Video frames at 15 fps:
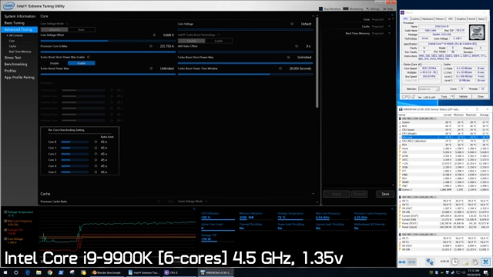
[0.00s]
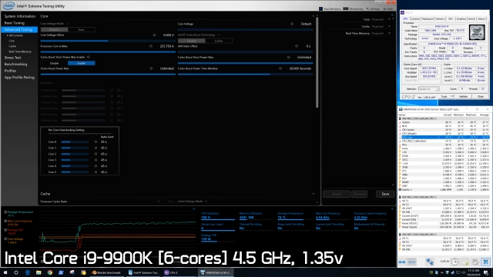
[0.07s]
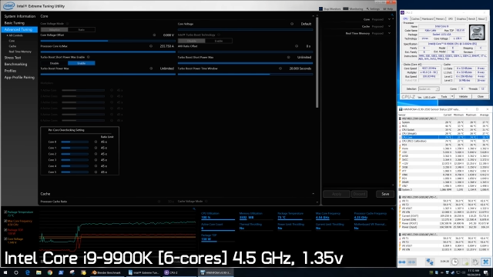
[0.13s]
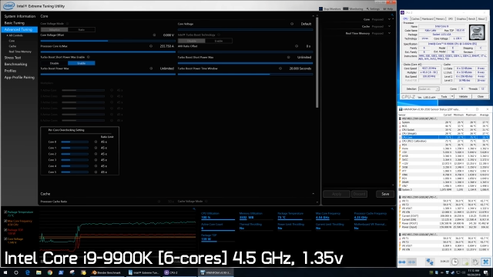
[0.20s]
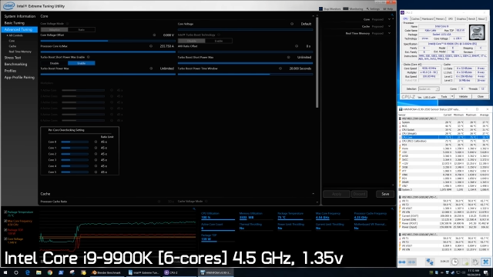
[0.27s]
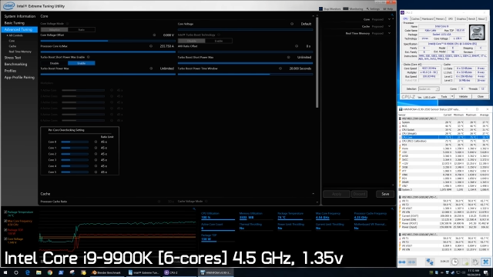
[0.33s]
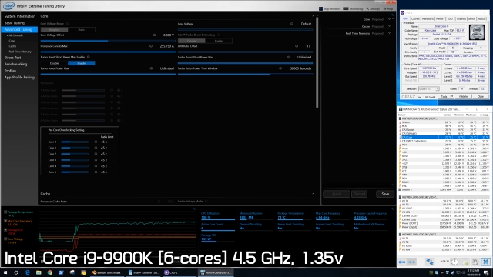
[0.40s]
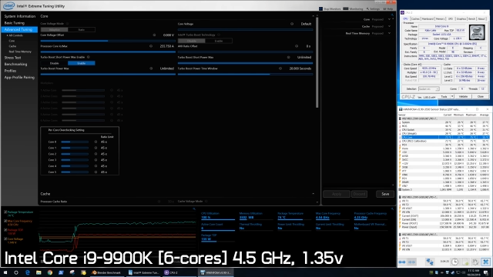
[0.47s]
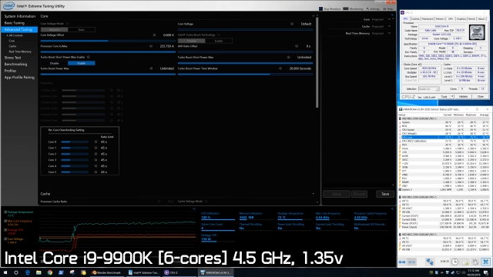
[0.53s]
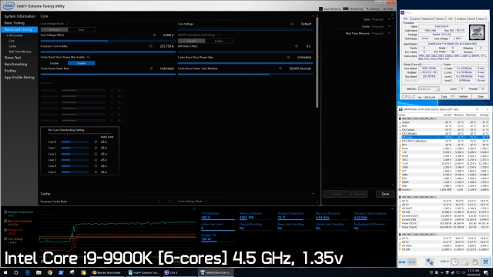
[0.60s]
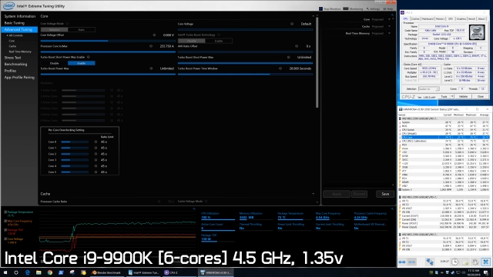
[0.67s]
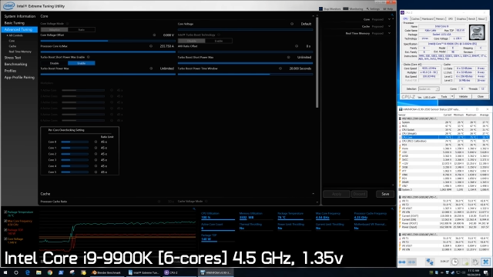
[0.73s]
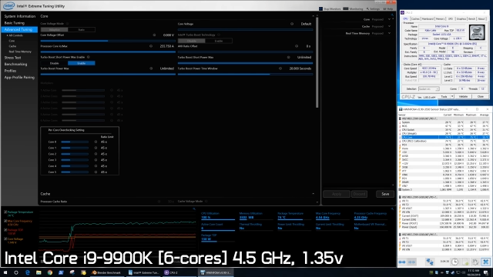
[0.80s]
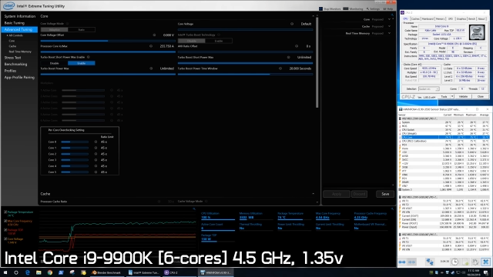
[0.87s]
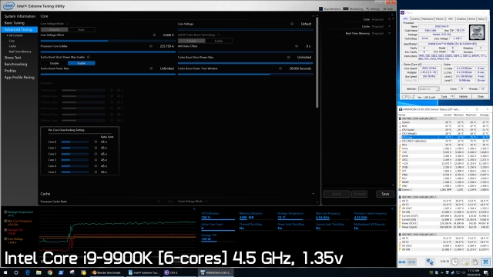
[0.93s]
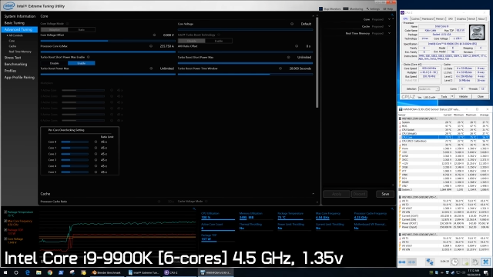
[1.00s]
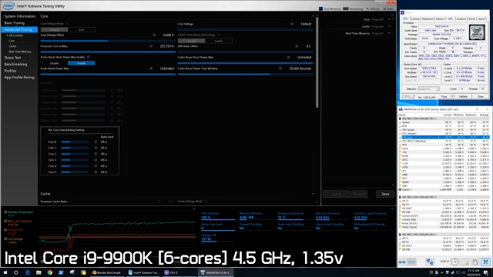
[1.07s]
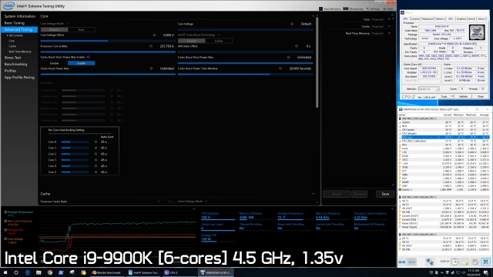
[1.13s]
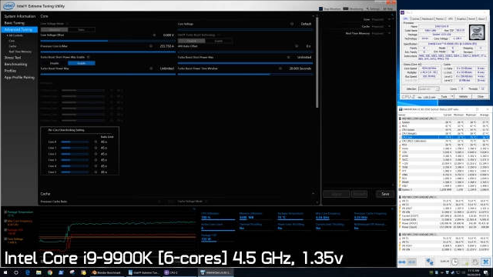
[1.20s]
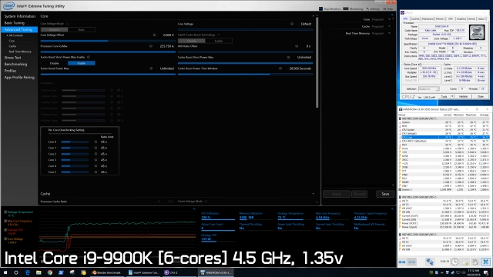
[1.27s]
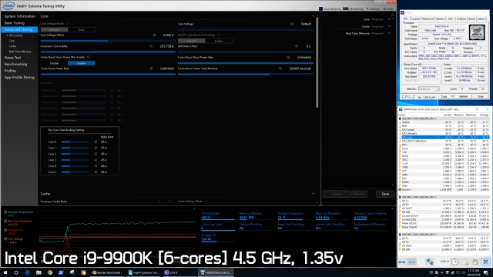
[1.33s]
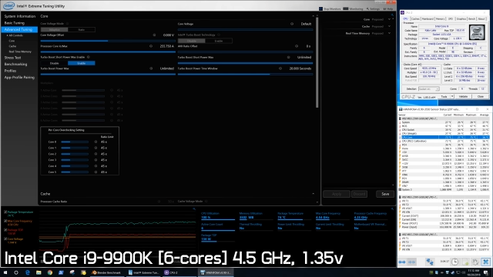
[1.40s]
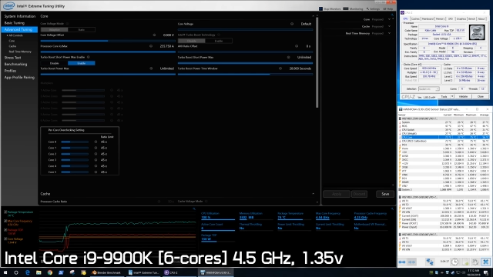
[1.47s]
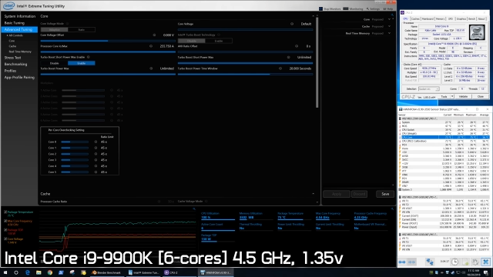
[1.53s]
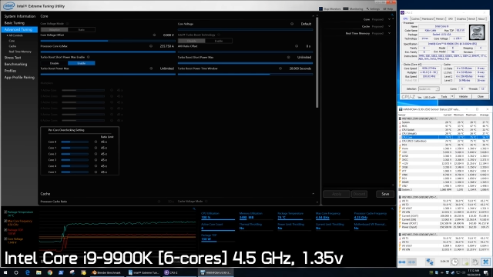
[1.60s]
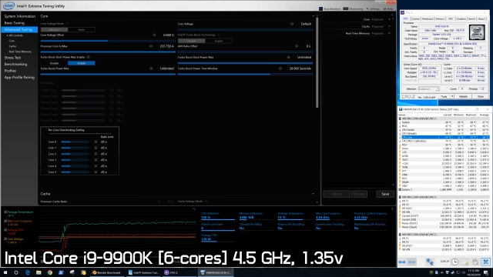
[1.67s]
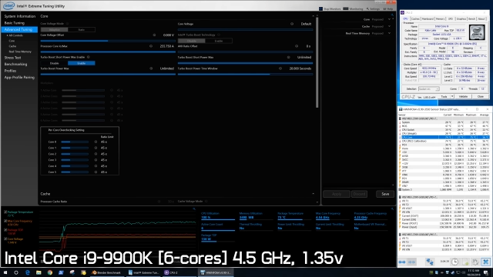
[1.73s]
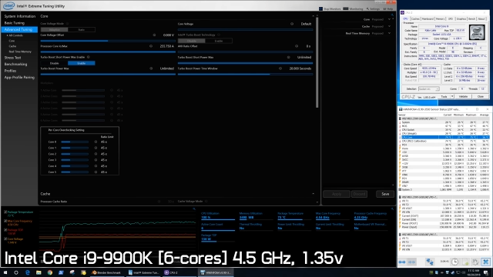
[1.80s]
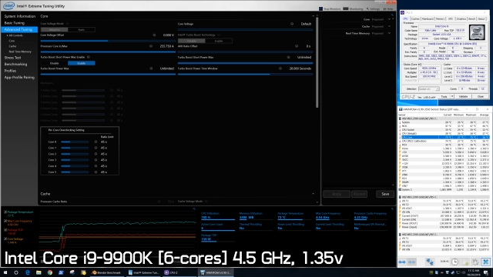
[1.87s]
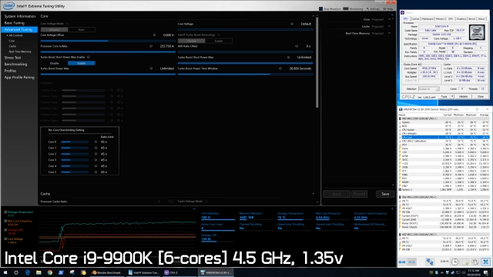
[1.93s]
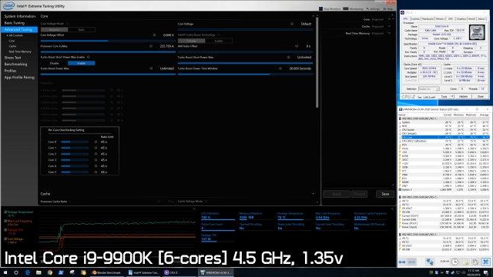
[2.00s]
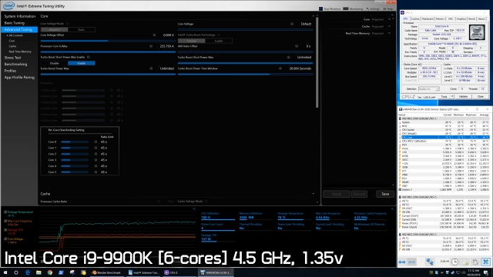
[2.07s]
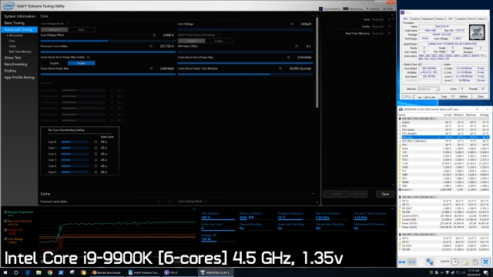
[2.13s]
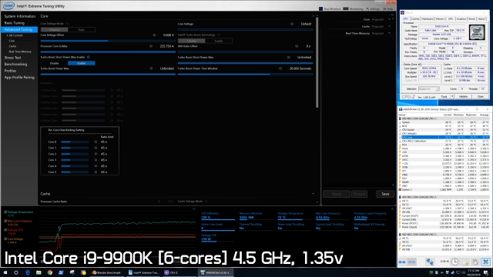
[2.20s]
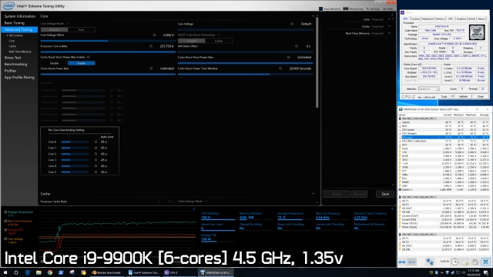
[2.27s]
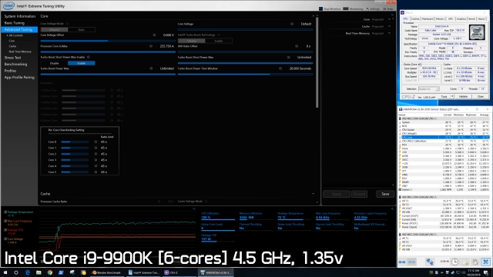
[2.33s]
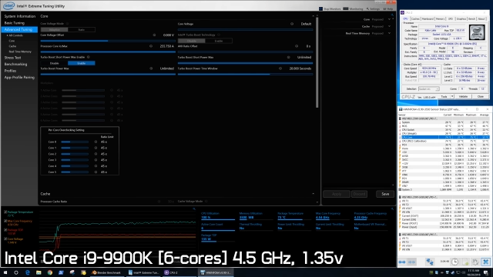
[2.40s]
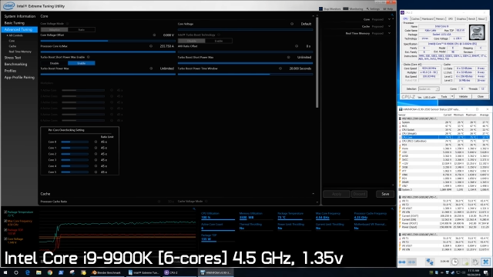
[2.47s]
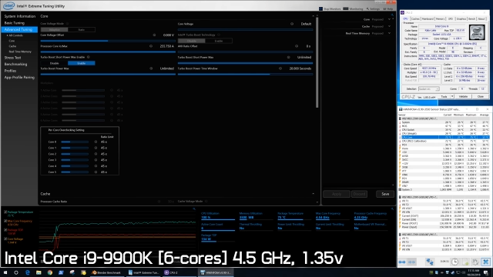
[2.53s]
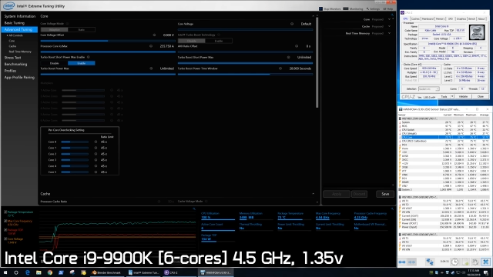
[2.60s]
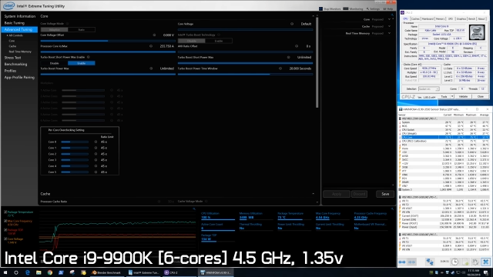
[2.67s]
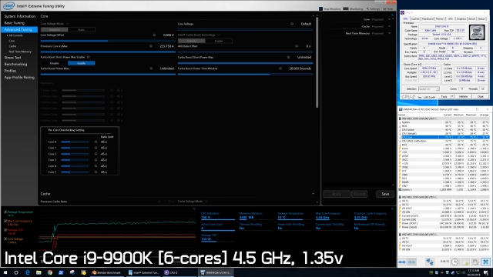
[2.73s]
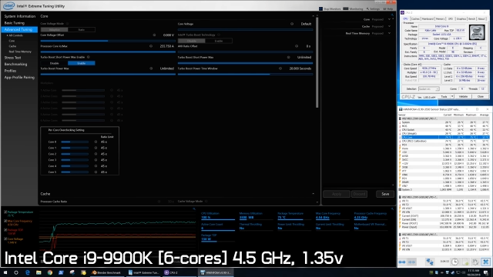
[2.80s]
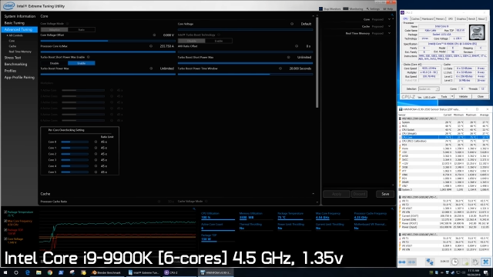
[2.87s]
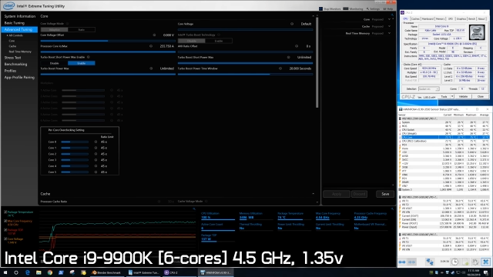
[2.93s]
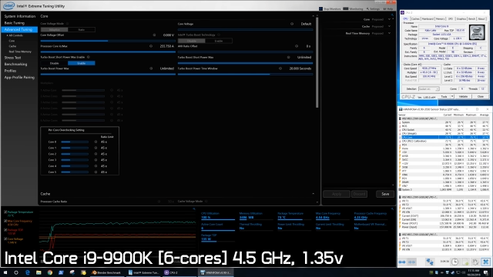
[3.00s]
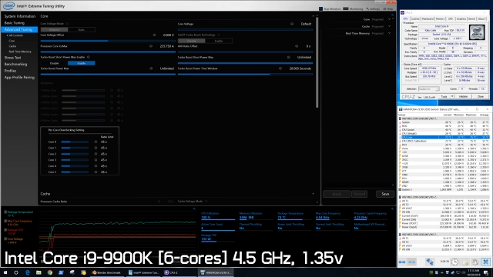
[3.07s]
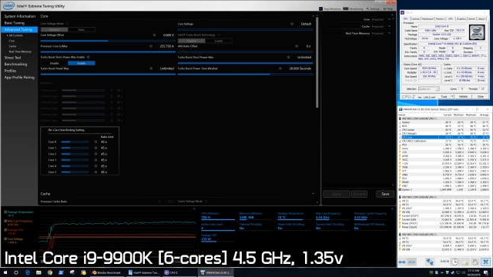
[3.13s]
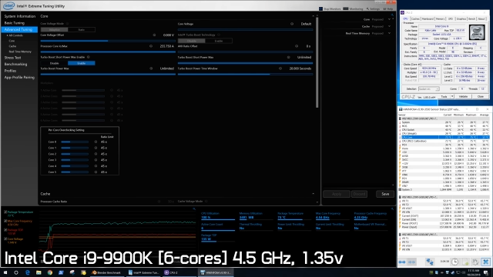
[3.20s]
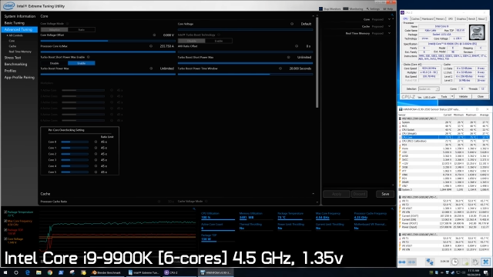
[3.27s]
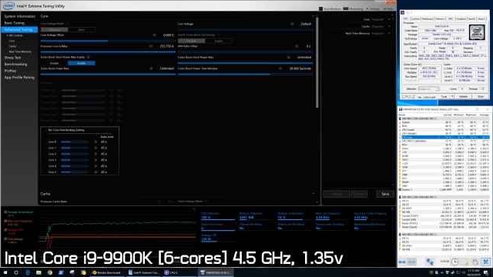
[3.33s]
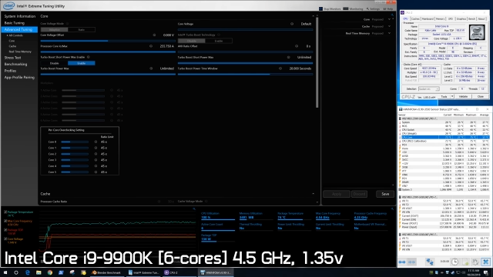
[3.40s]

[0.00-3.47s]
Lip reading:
Nobody's mouth can be seen.